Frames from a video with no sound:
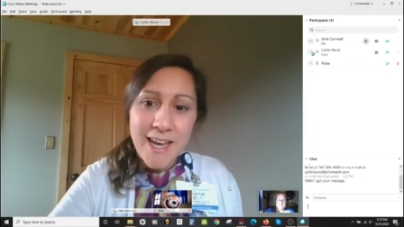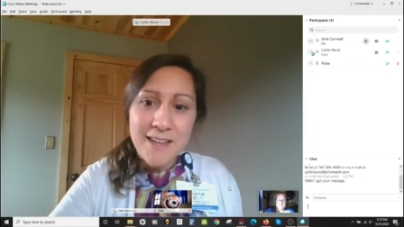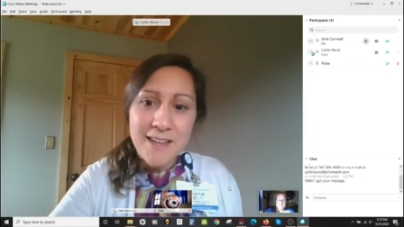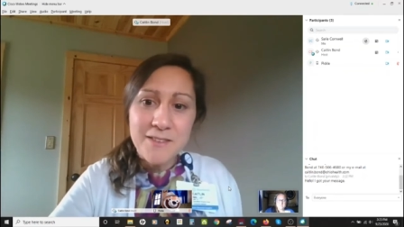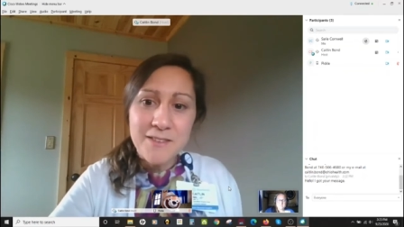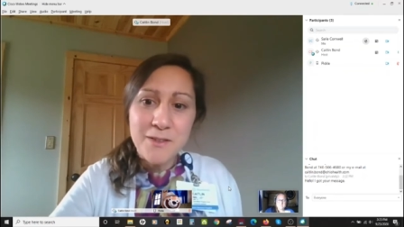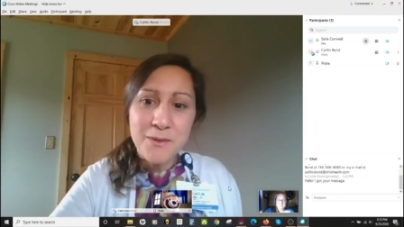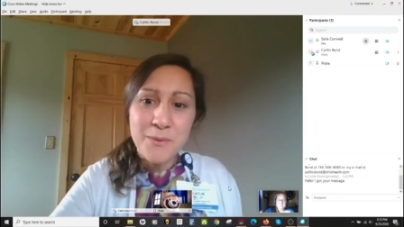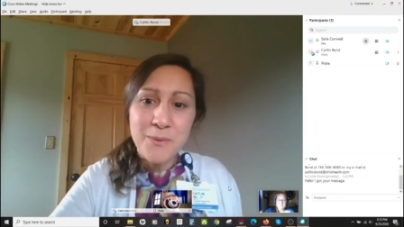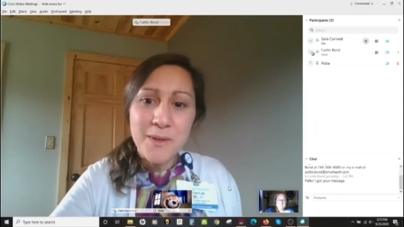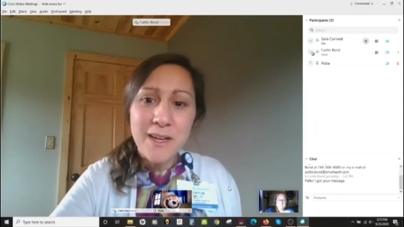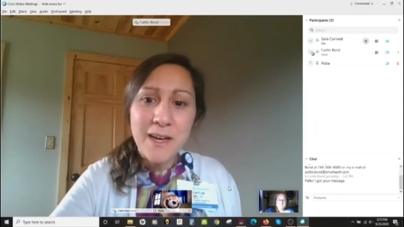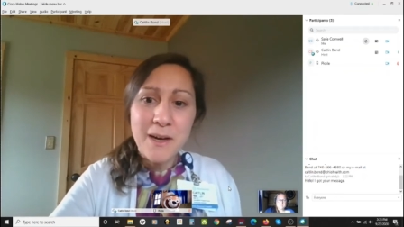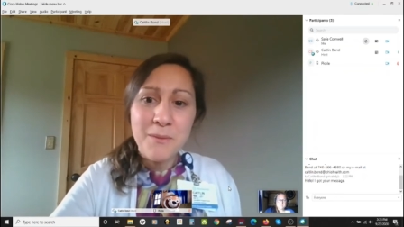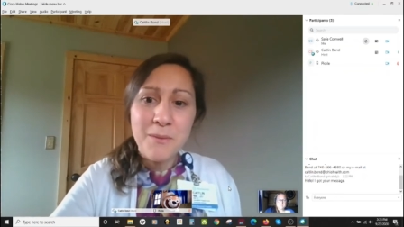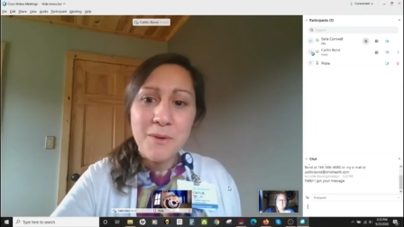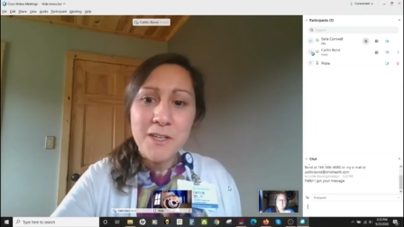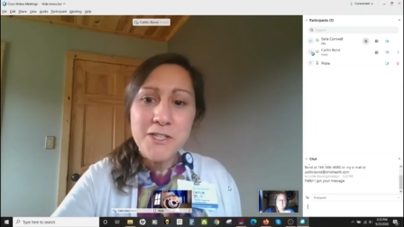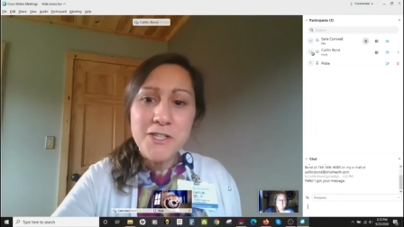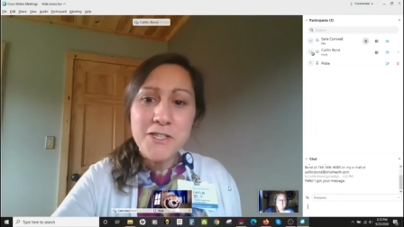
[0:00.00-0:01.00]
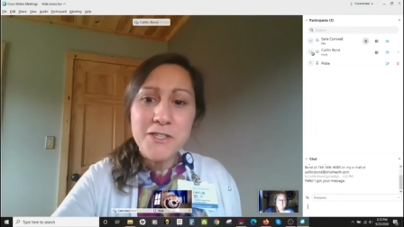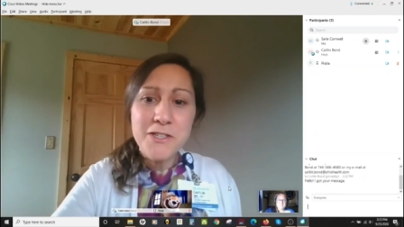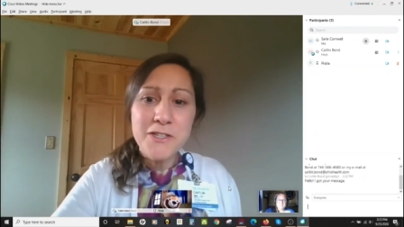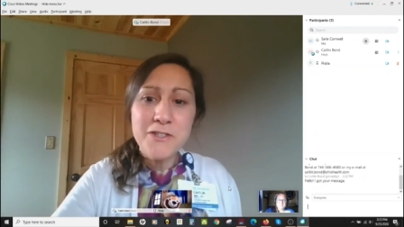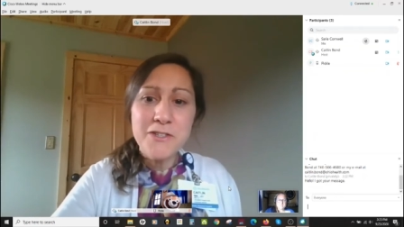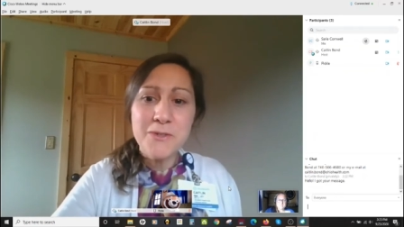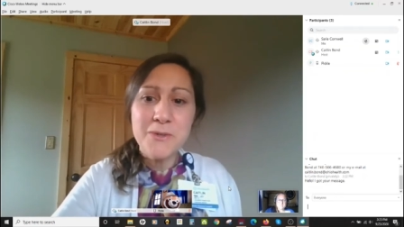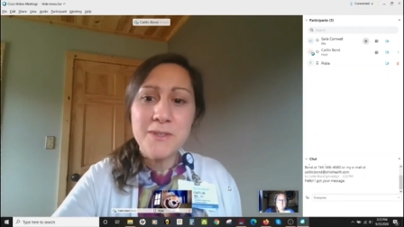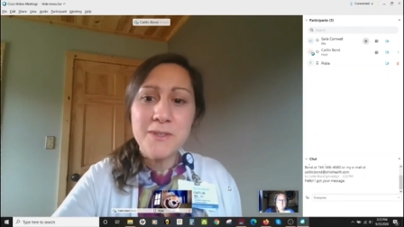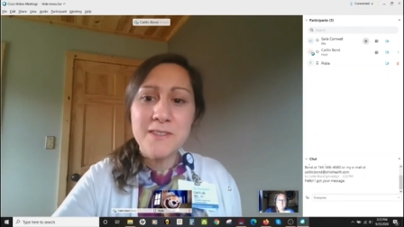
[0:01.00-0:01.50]
And so what I want you
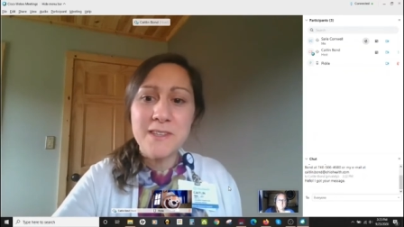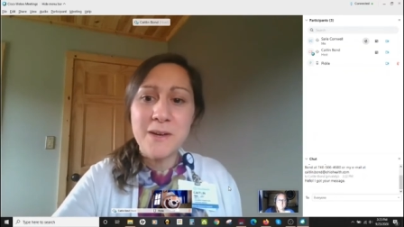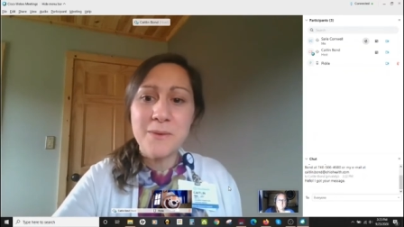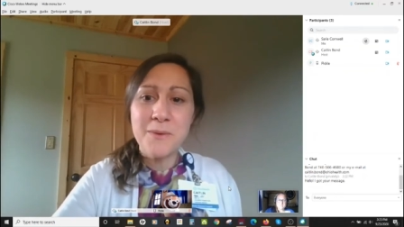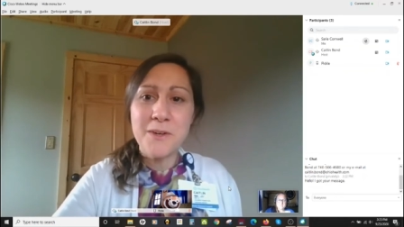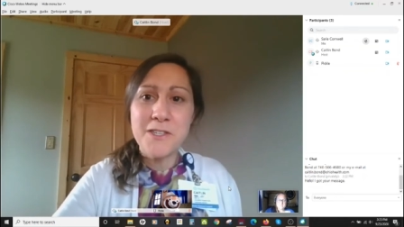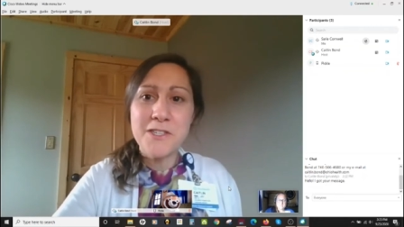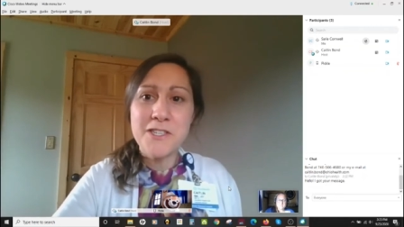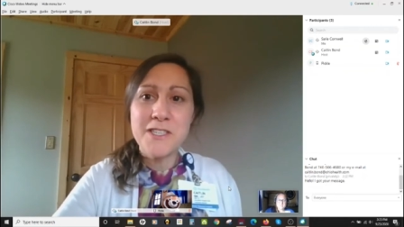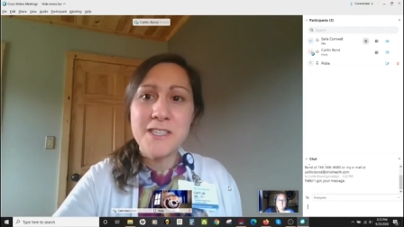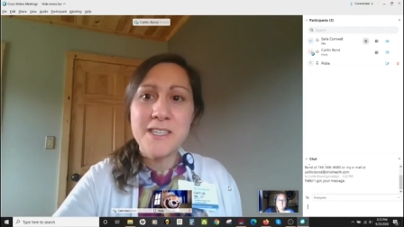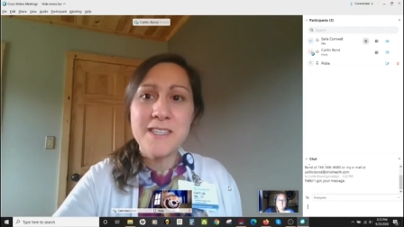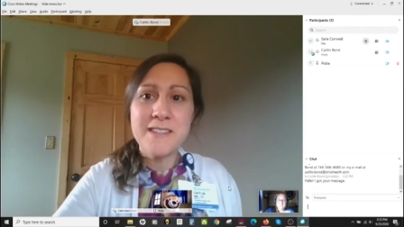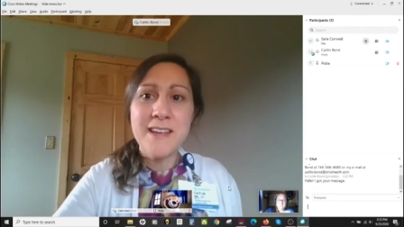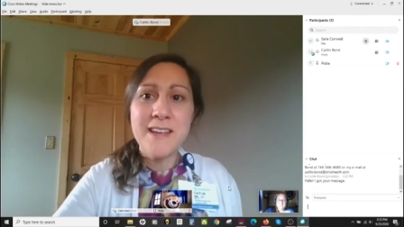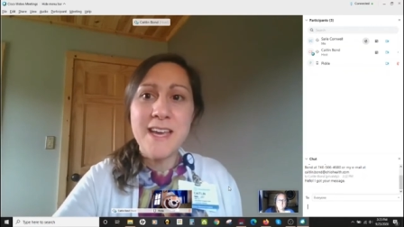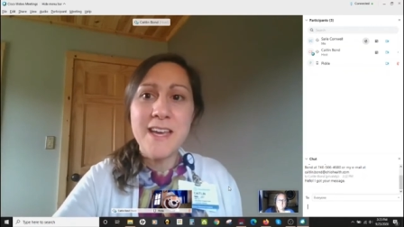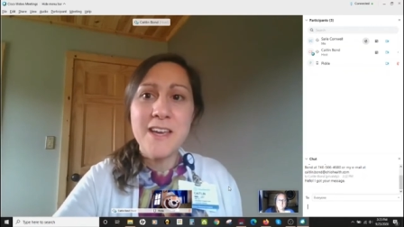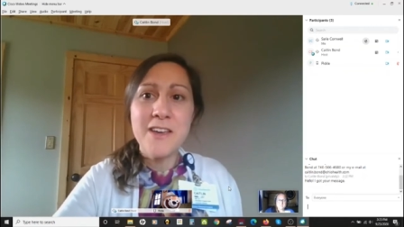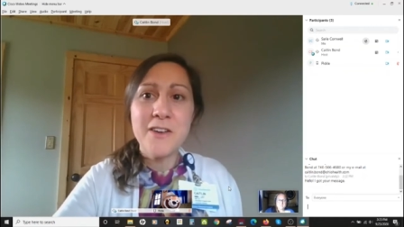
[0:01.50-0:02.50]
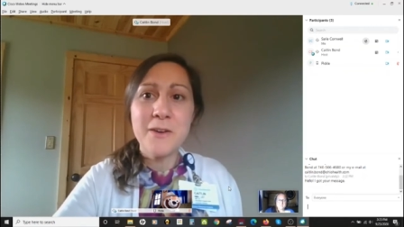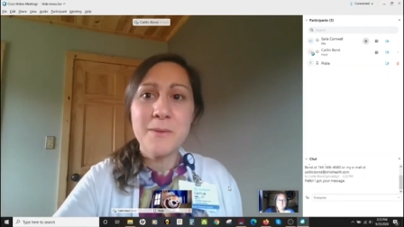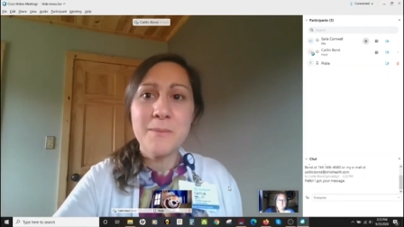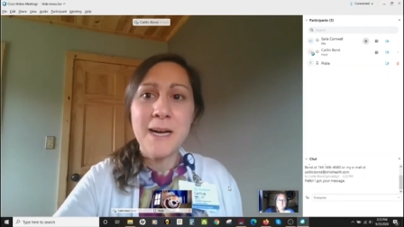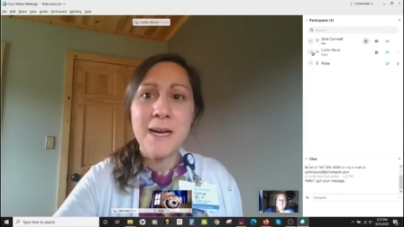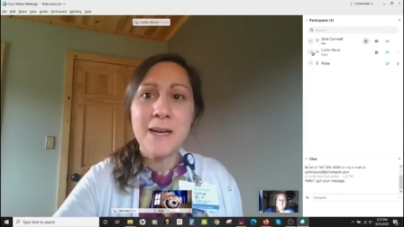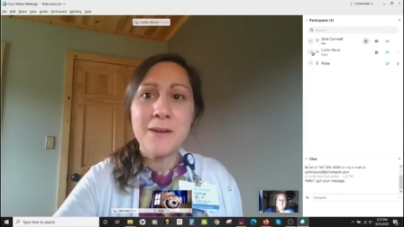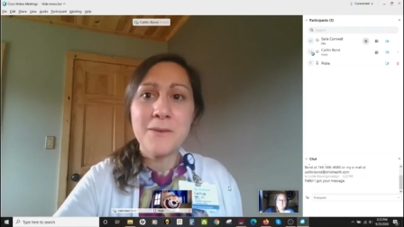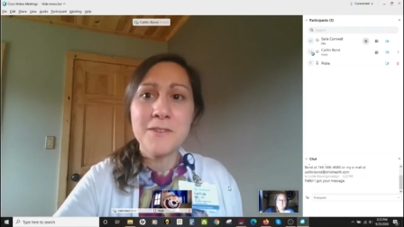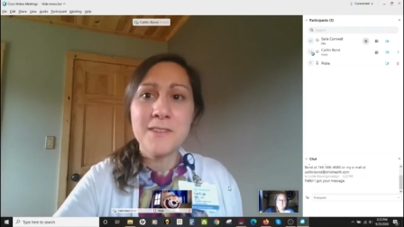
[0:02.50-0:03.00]
to do is I want you to take your
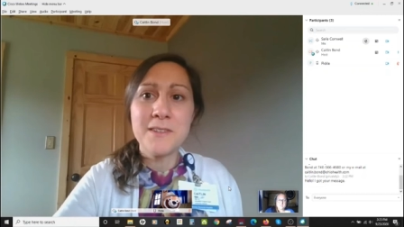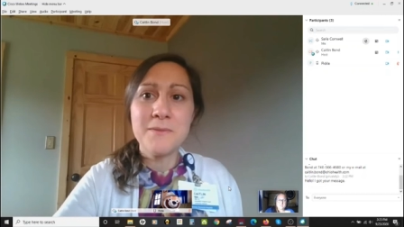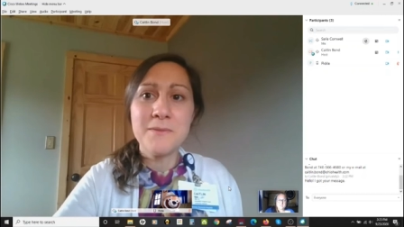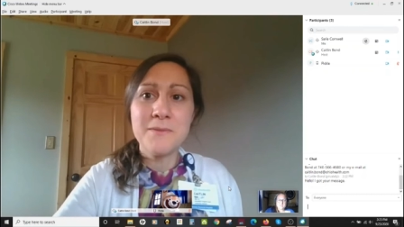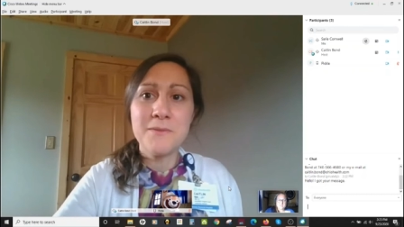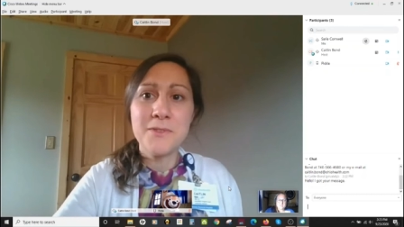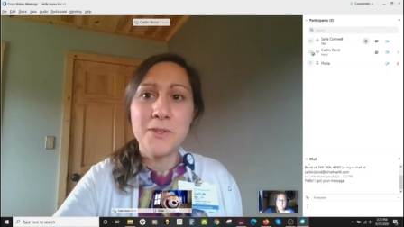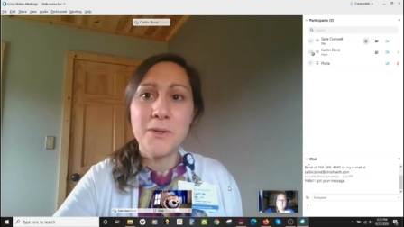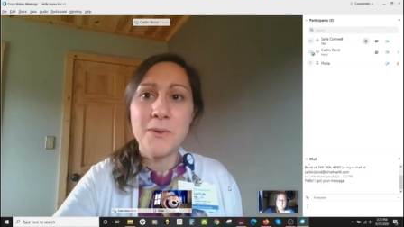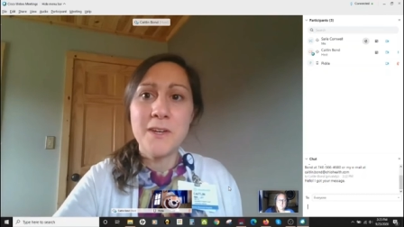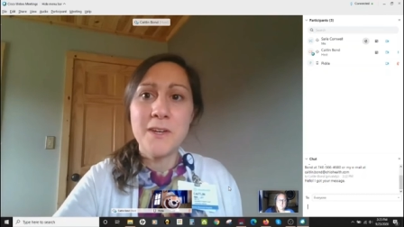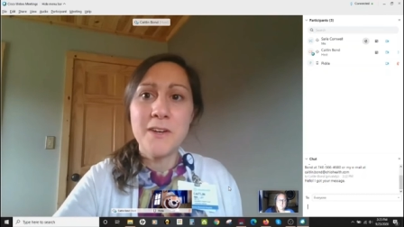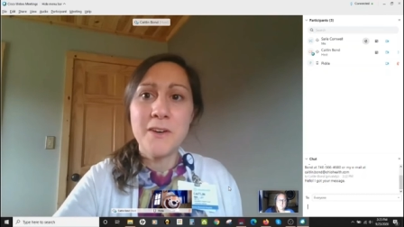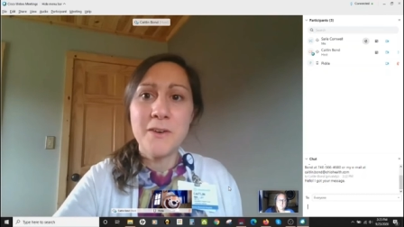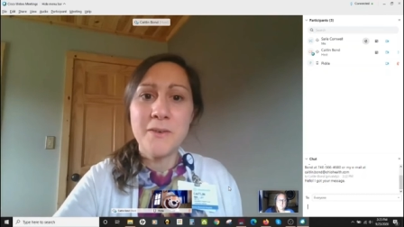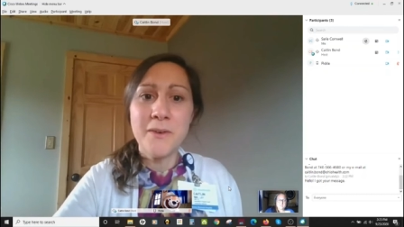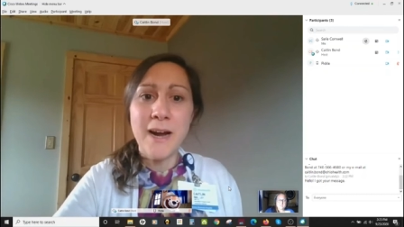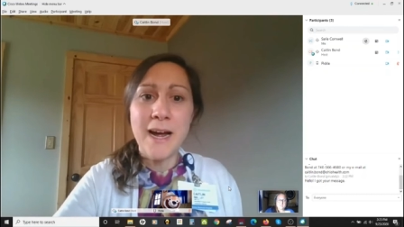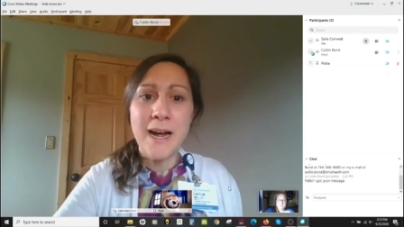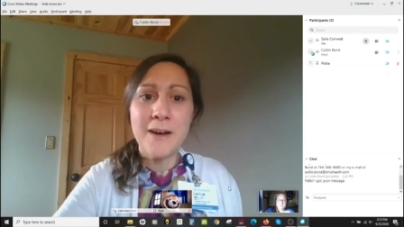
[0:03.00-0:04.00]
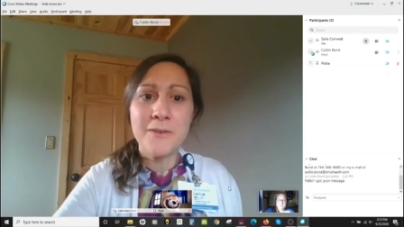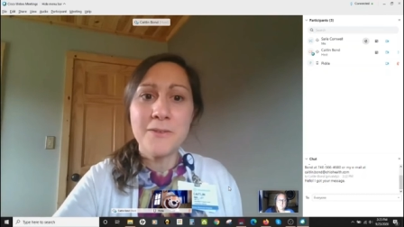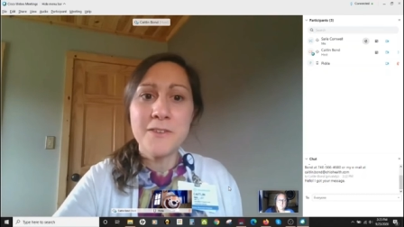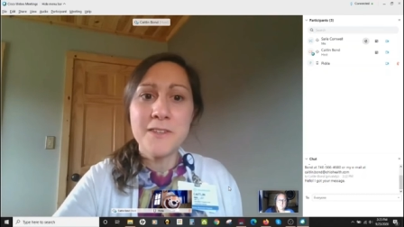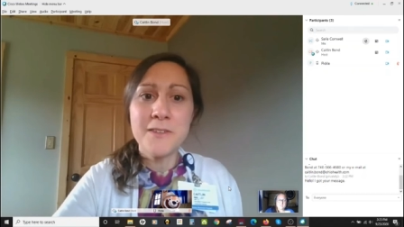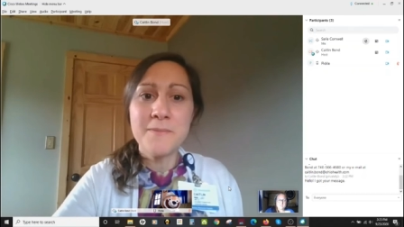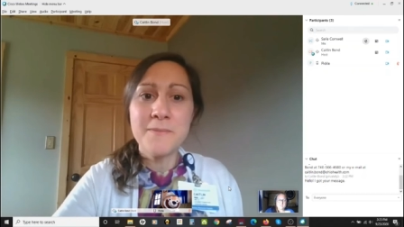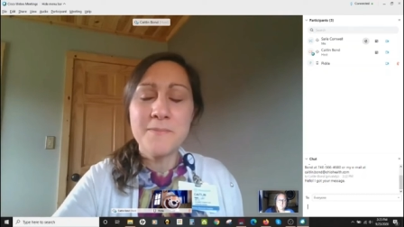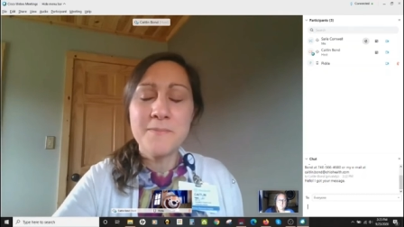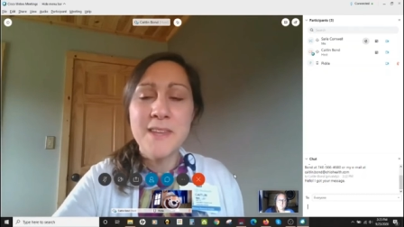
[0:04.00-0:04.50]
mouse and float it
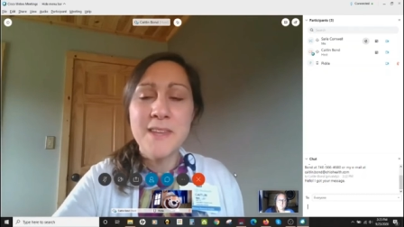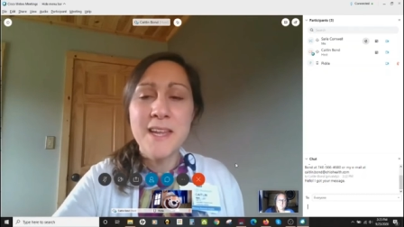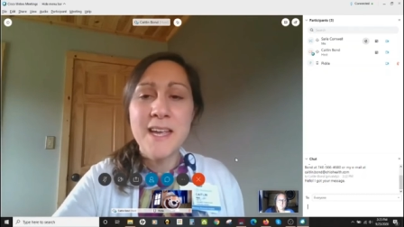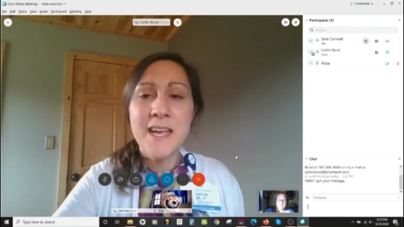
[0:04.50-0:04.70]
around.